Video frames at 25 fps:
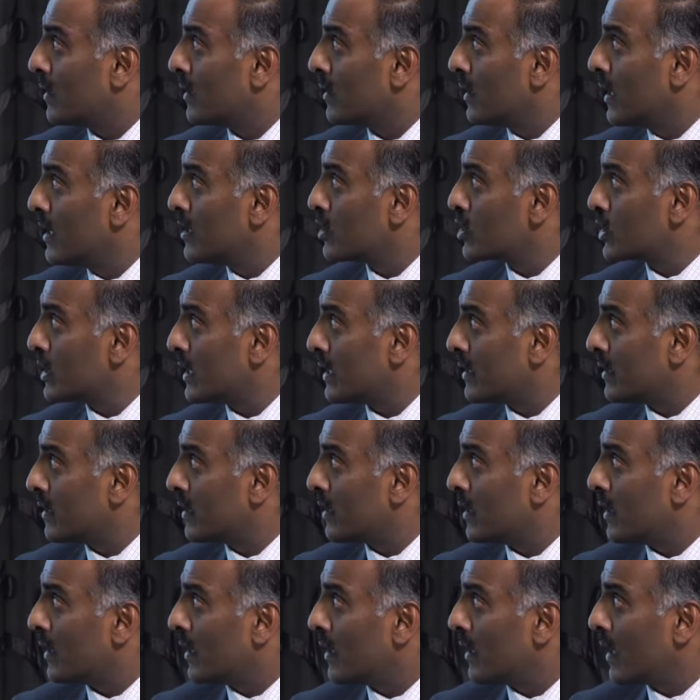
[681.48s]
initially in
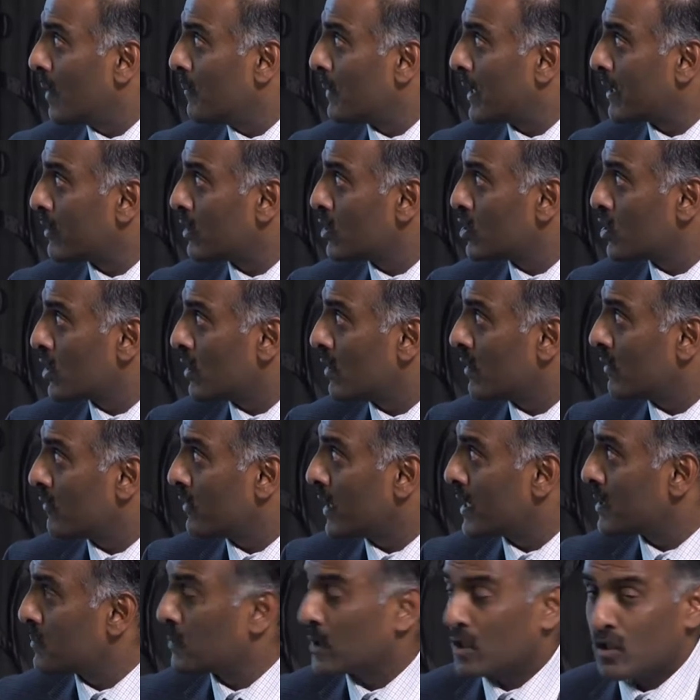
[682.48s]
the American Journal of
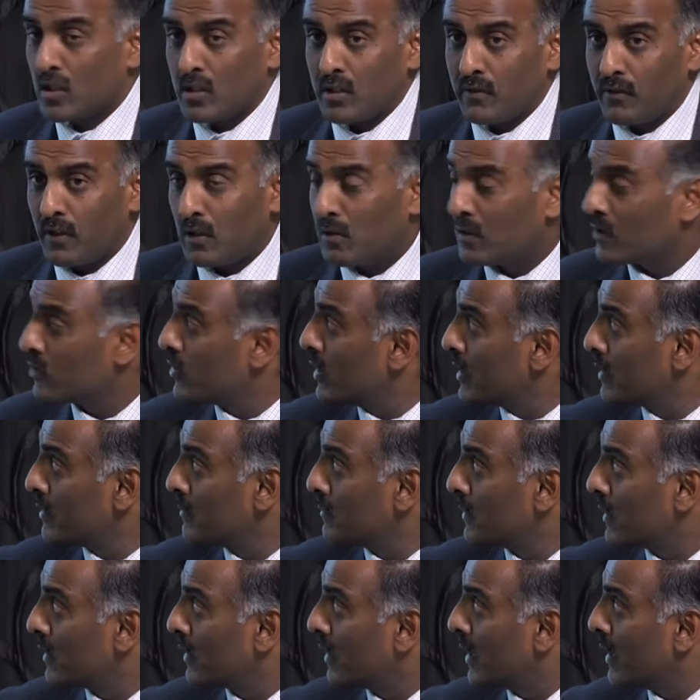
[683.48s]
Respiratory Review and
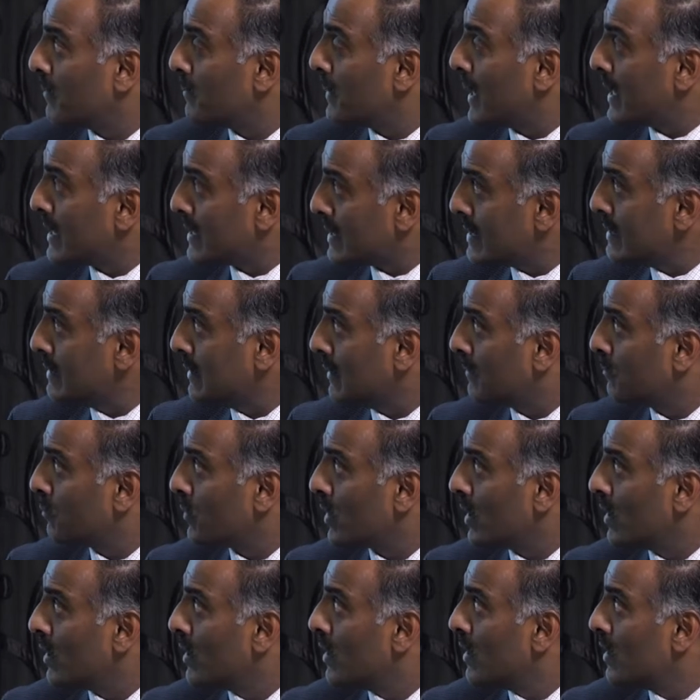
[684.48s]
Critical Care Medicine.
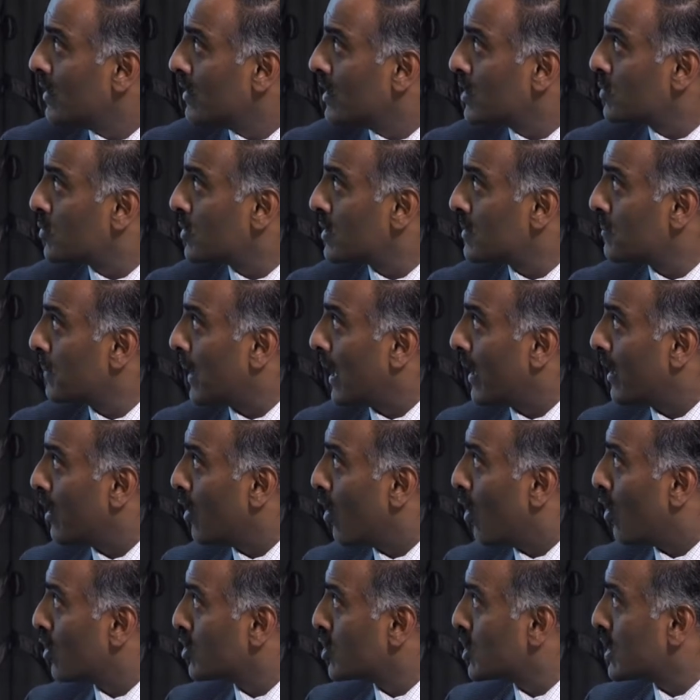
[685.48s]
This was by
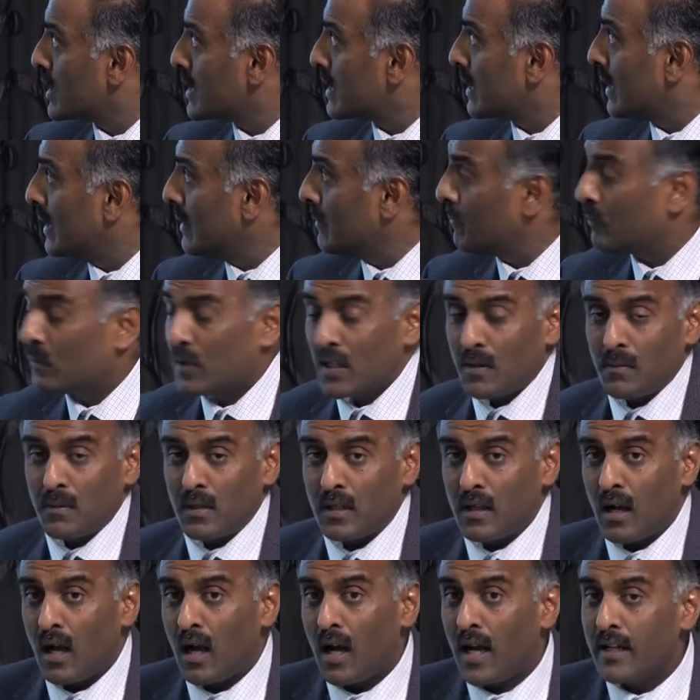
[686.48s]
Orjewski,
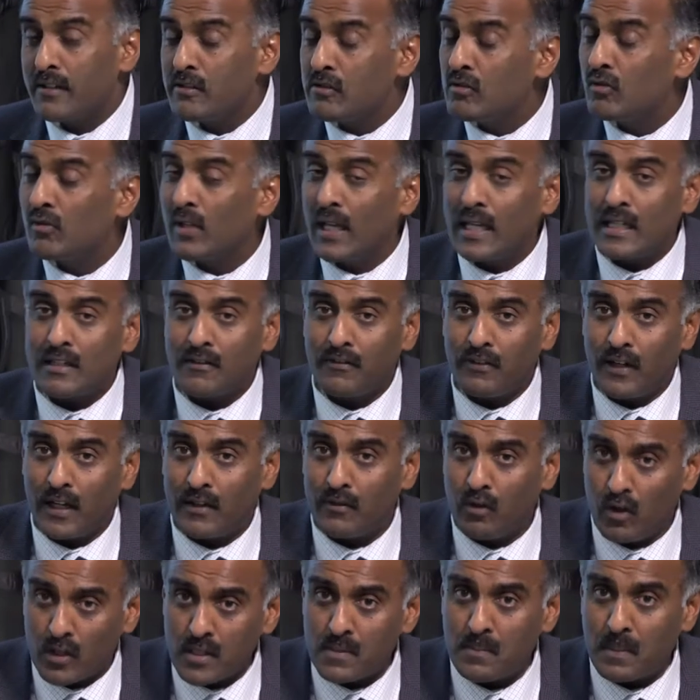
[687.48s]
185
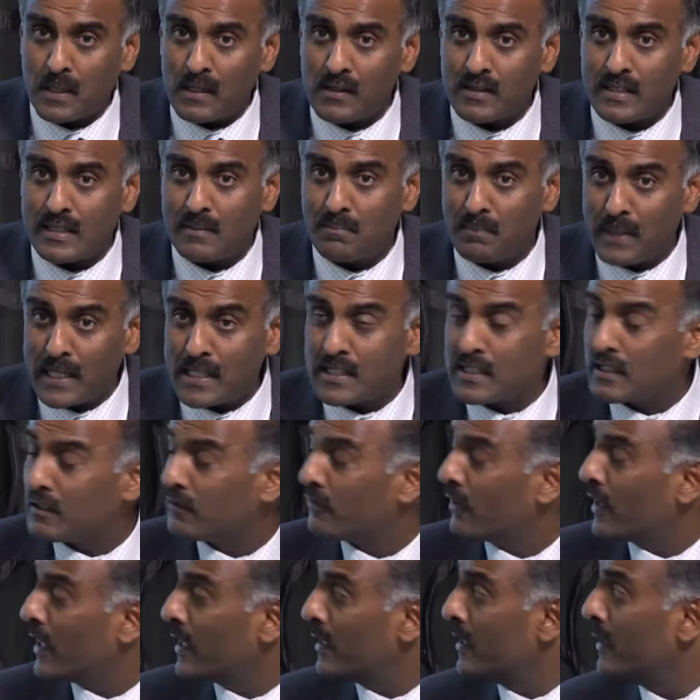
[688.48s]
hospitals in
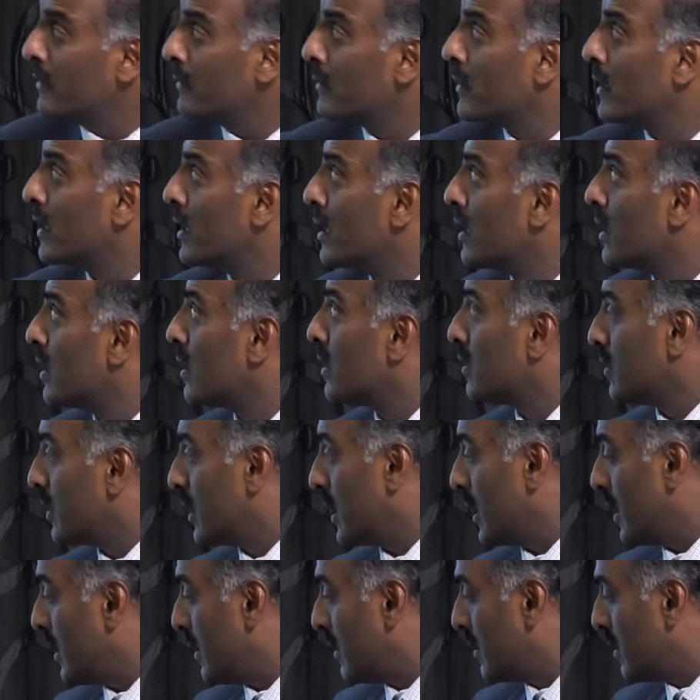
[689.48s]
Pennsylvania.
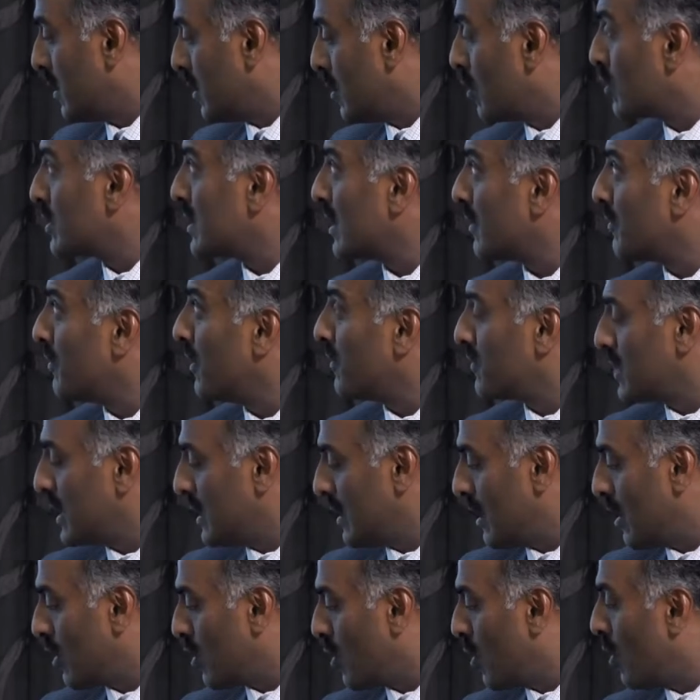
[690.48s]
They looked at
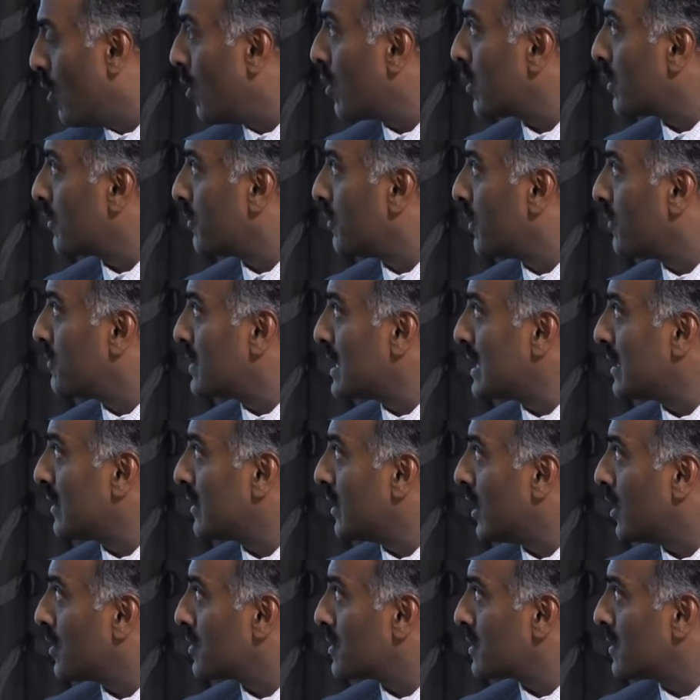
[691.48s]
a cohort of
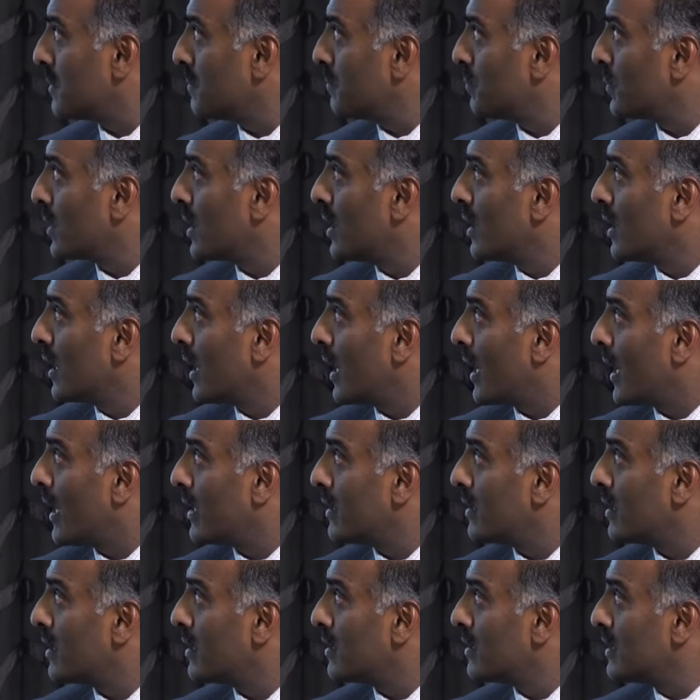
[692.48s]
15,000,
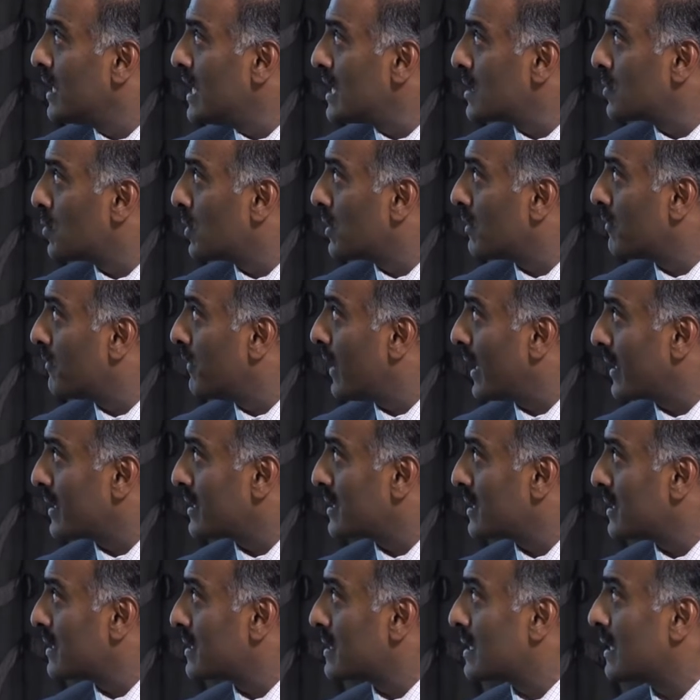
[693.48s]
and these were the
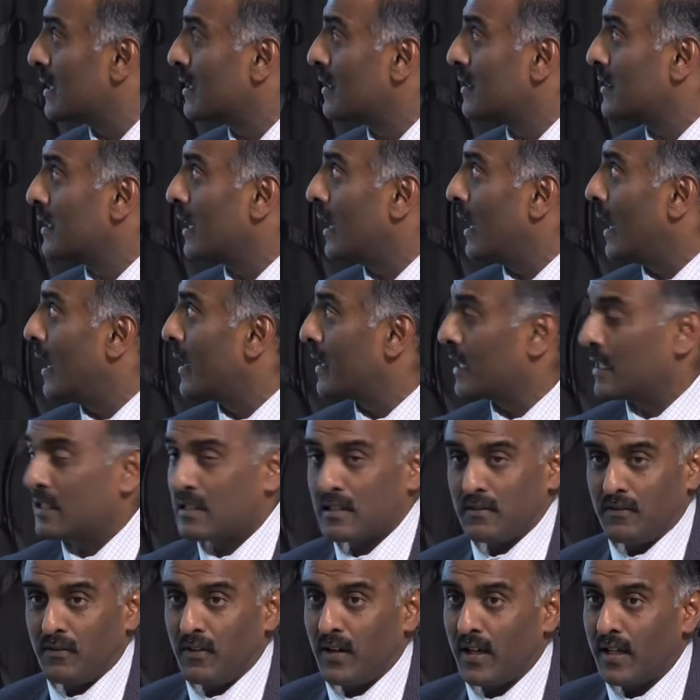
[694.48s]
factors they
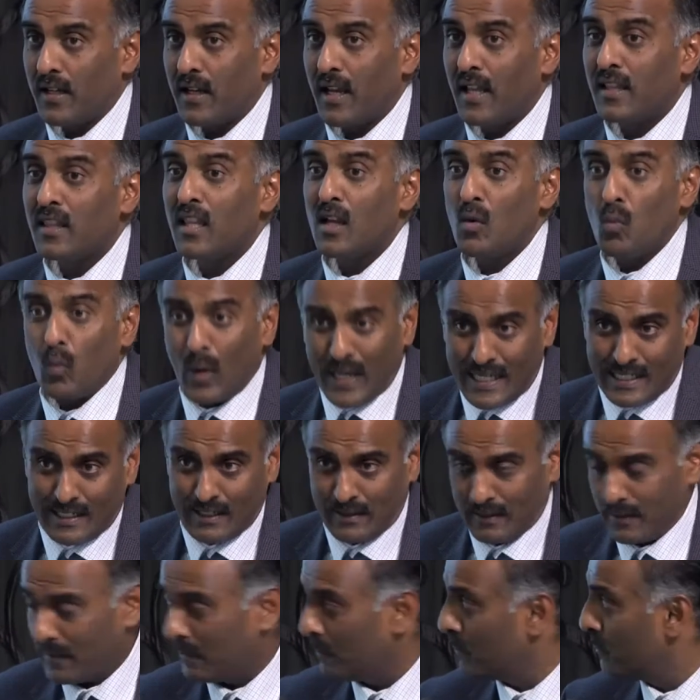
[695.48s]
identified, and they
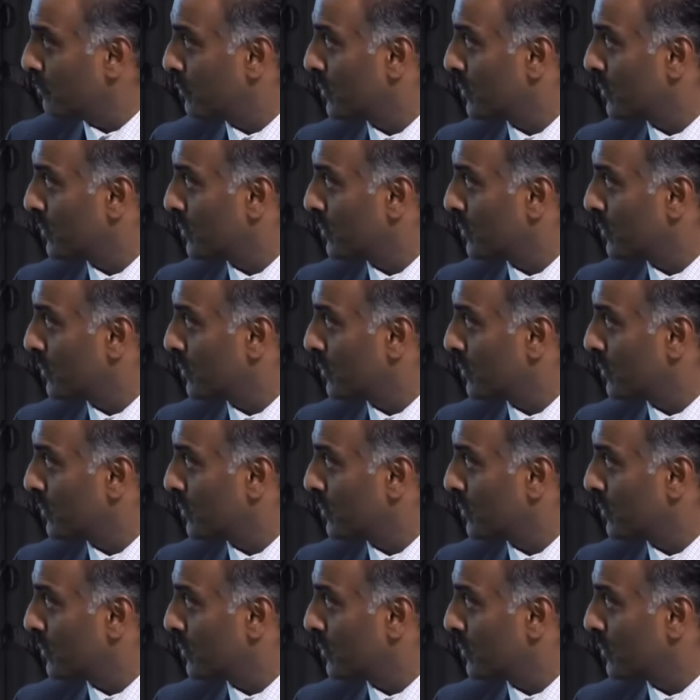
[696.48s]
weighted them.